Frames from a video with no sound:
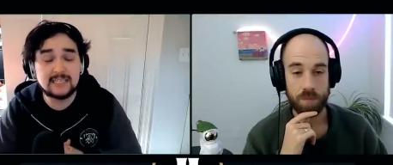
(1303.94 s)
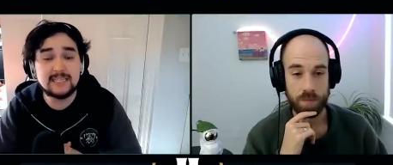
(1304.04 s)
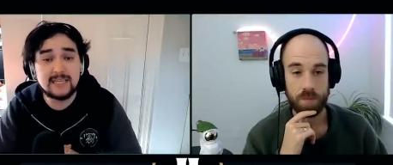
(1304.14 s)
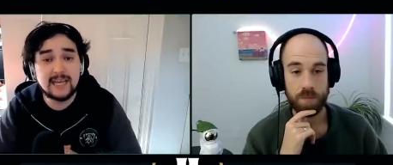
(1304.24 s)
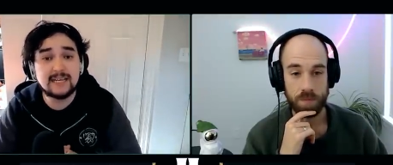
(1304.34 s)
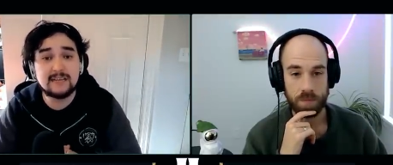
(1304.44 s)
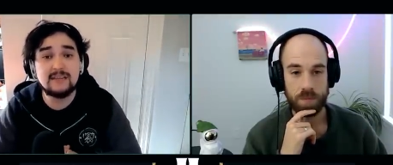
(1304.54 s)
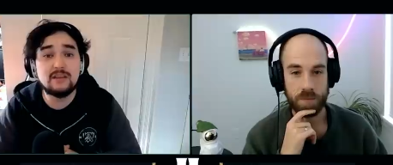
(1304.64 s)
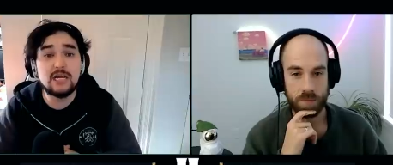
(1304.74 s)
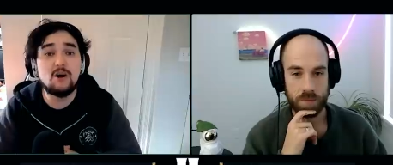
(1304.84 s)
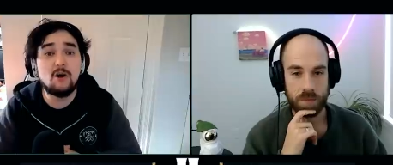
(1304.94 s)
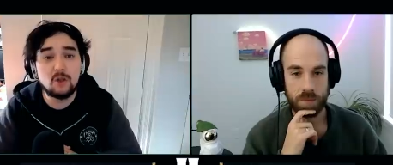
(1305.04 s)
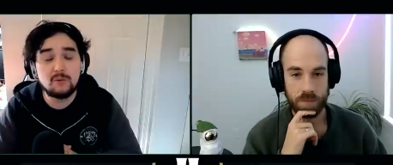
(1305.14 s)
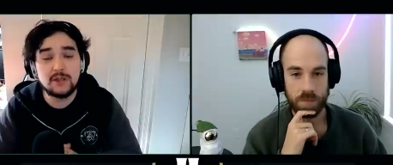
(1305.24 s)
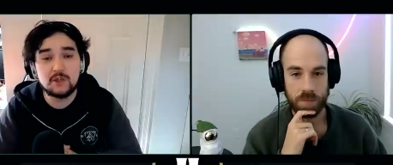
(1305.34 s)
Speaker 1: And they take it
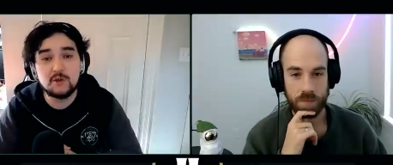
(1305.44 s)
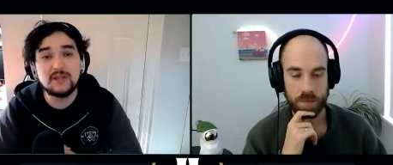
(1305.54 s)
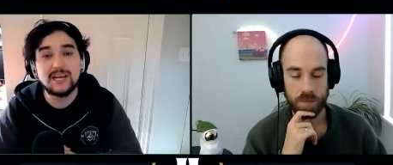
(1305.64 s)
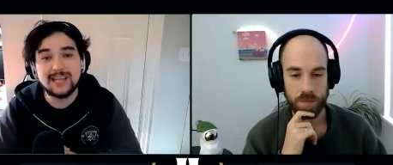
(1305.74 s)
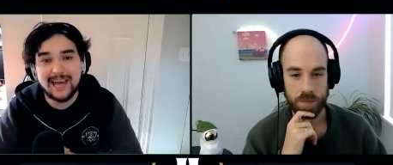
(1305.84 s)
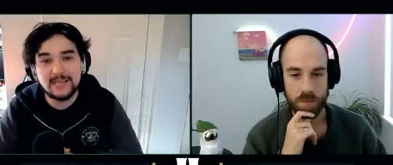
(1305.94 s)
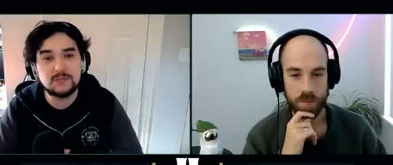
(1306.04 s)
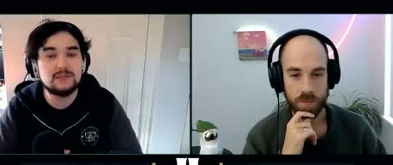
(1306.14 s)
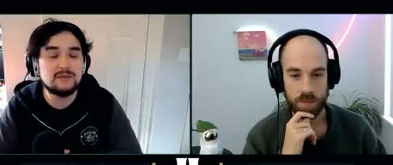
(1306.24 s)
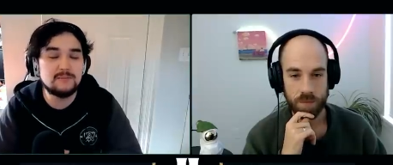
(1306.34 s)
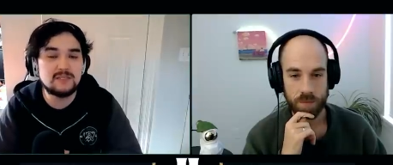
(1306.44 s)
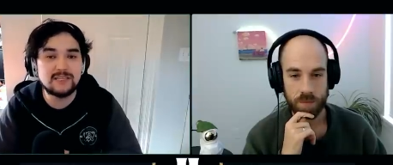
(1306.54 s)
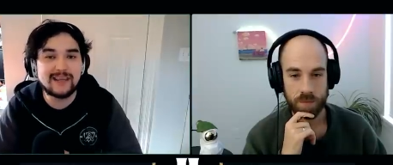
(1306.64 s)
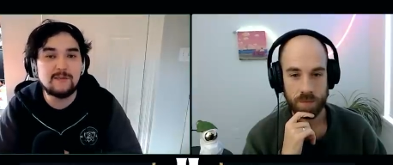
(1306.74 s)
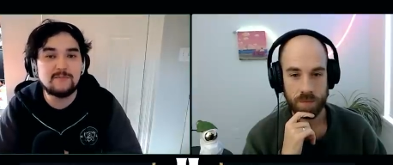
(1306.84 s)
all the way through. They clash with them
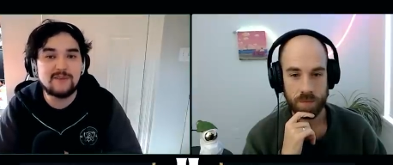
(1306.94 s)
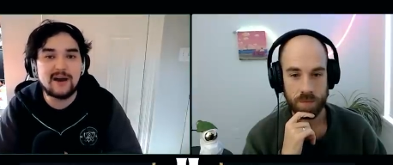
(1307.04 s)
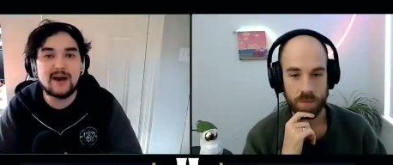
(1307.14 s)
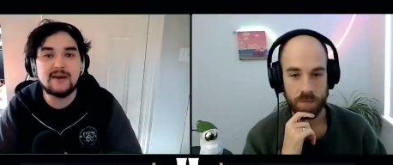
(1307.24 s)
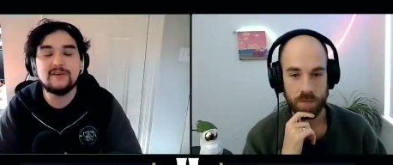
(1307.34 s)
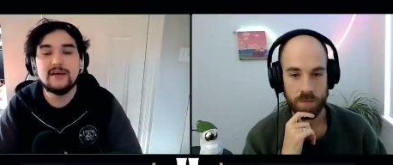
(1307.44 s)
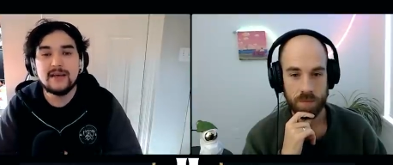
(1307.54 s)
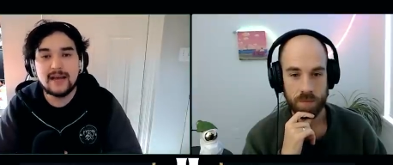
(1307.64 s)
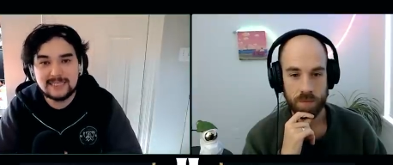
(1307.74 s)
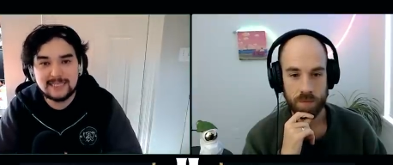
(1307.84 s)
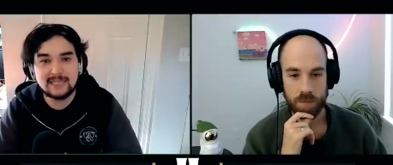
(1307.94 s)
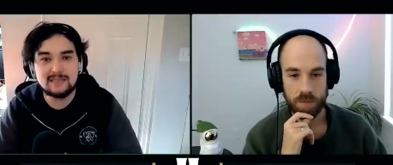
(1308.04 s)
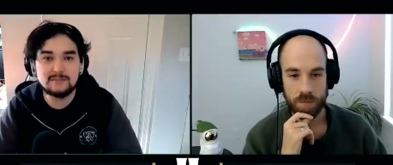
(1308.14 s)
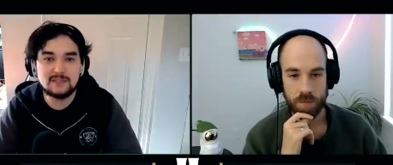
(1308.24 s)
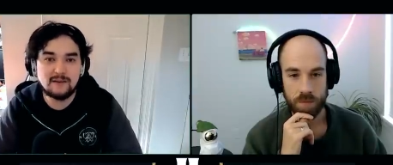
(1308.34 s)
into game five and
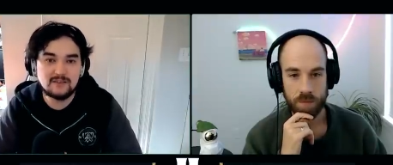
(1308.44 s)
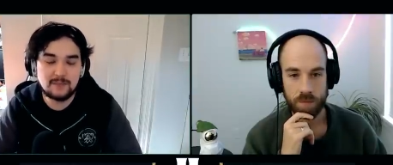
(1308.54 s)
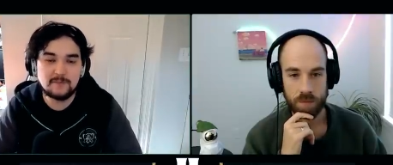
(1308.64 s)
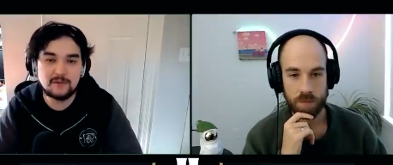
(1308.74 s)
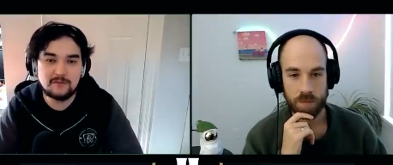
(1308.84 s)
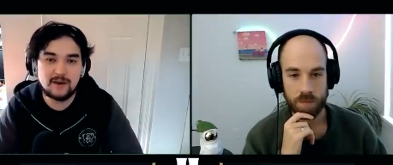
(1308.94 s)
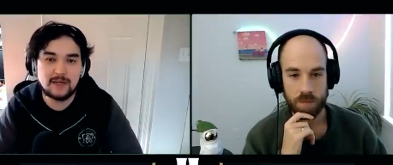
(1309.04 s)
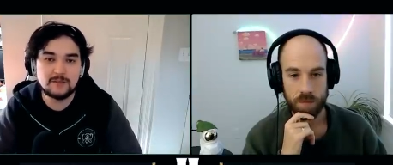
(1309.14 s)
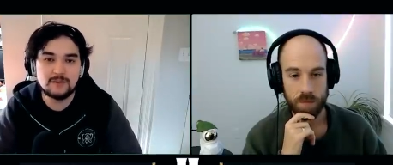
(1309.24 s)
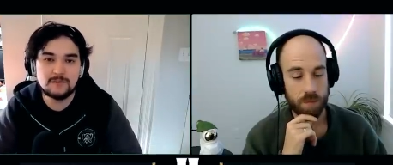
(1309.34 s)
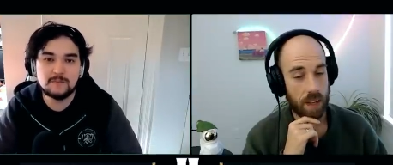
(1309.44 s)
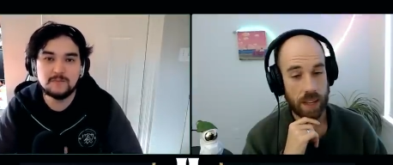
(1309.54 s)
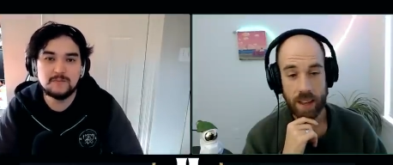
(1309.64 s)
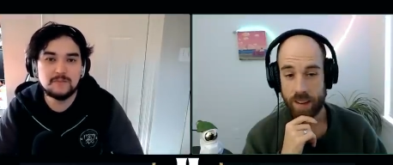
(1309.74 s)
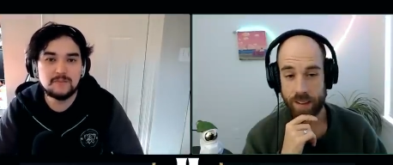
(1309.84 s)
set themselves up for the finals.
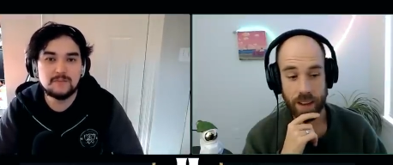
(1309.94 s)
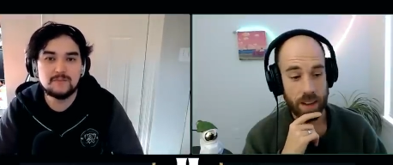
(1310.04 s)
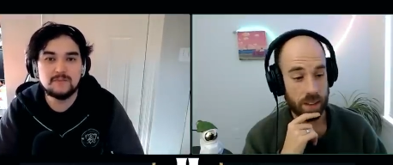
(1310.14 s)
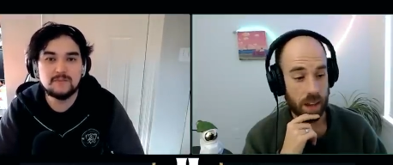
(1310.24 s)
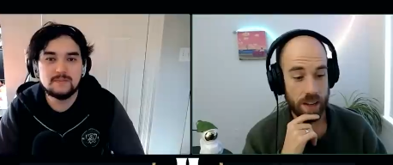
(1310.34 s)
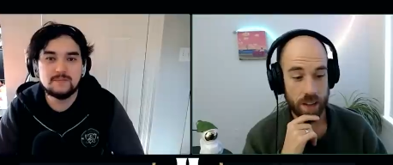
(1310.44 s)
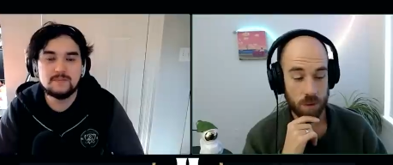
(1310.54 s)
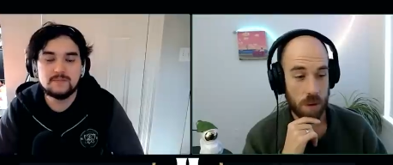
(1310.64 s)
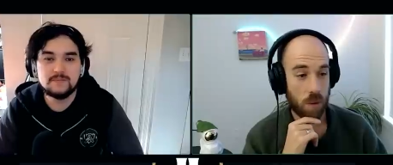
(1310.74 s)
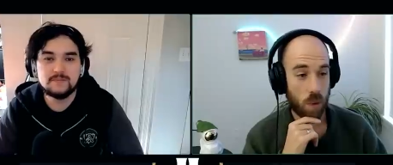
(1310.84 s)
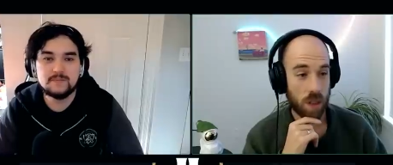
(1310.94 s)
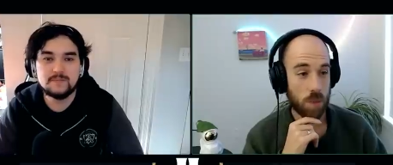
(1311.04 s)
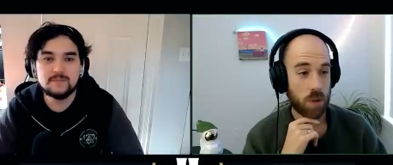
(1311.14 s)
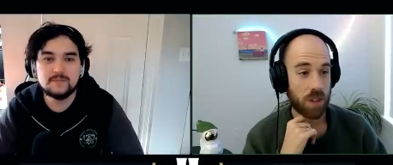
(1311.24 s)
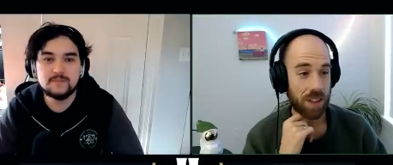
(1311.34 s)
And
Speaker 2: yet, Light has been one of the
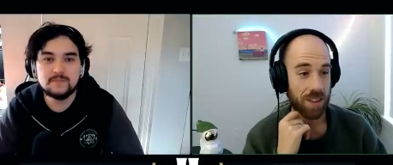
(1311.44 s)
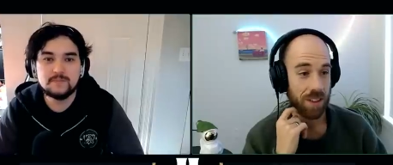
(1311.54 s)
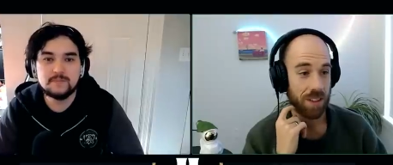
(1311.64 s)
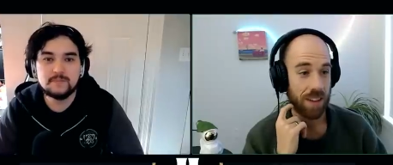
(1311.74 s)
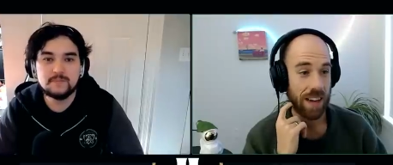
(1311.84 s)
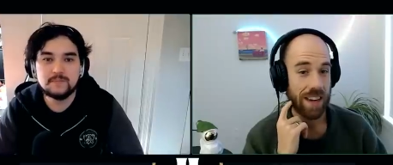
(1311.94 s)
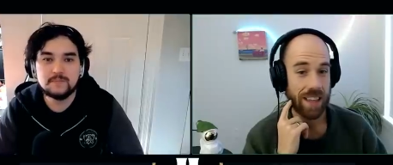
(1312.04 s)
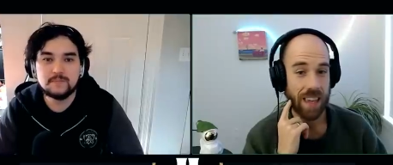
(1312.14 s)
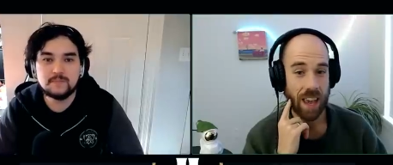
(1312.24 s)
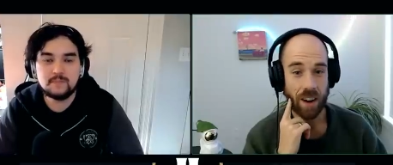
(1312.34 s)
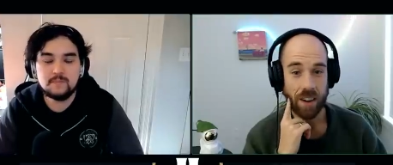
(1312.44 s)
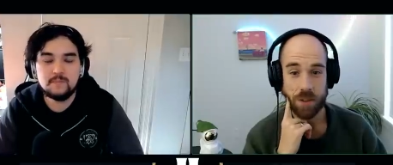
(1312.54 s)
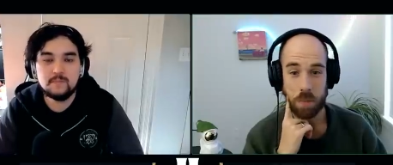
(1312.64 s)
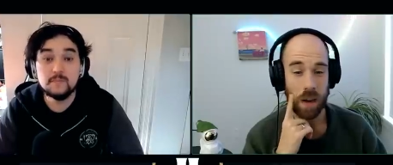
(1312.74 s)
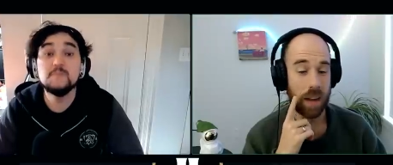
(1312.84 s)
most consistent A D
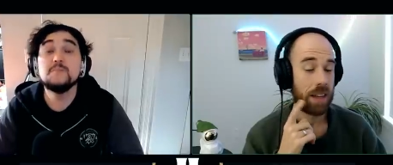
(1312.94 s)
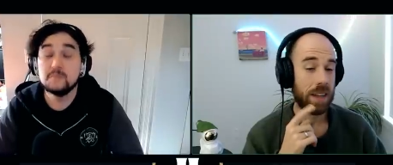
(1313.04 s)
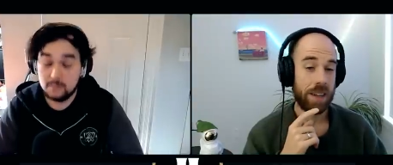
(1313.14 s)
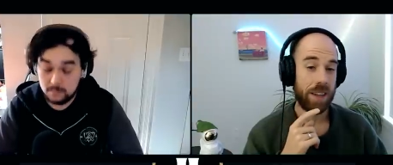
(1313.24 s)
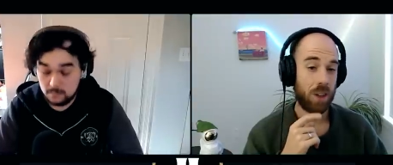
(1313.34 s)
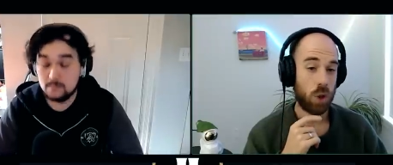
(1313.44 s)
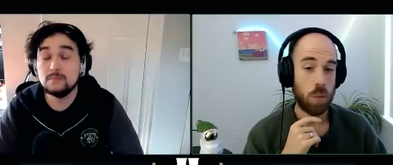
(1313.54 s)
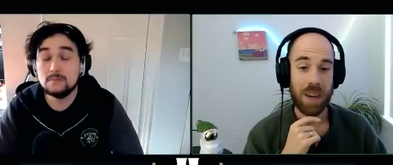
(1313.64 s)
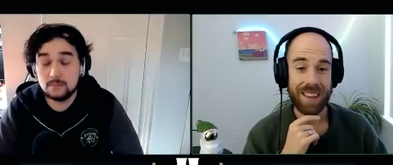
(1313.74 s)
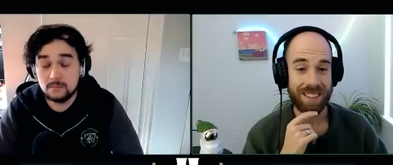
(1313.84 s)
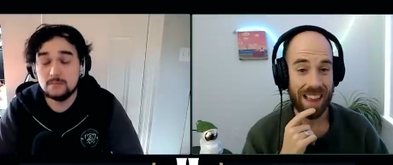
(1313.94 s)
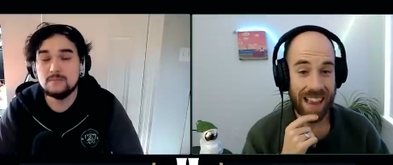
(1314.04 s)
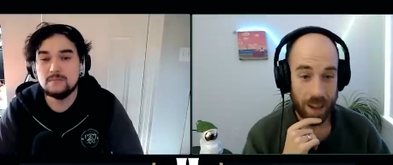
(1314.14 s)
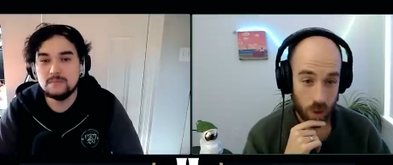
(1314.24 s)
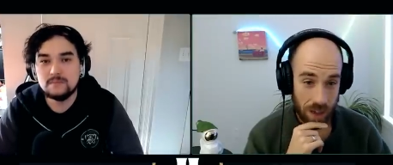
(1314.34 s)
carries, but Guma is
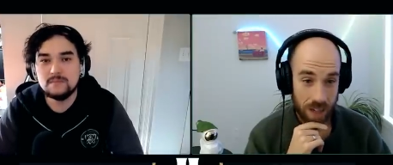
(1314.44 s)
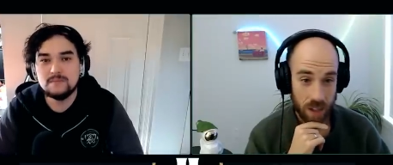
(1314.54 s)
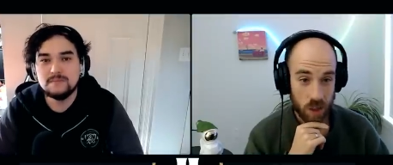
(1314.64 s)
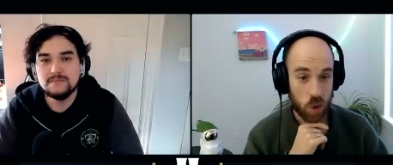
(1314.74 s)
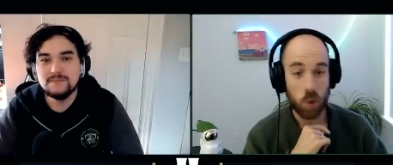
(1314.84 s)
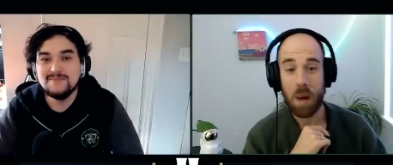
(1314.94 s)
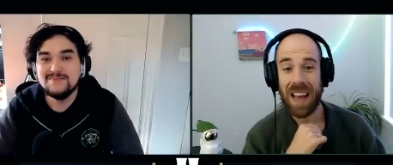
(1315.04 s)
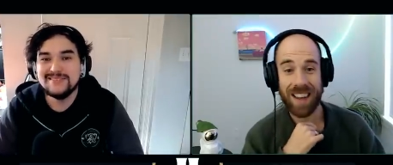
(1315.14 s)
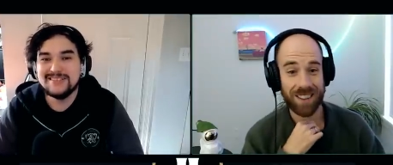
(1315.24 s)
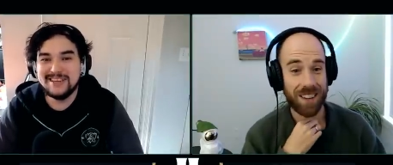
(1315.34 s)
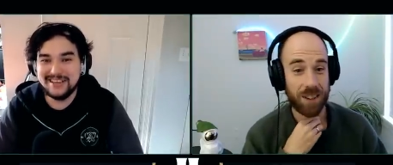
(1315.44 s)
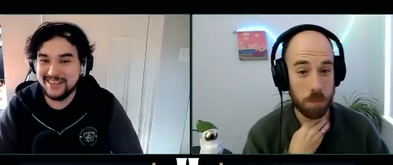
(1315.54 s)
angry. Guma has his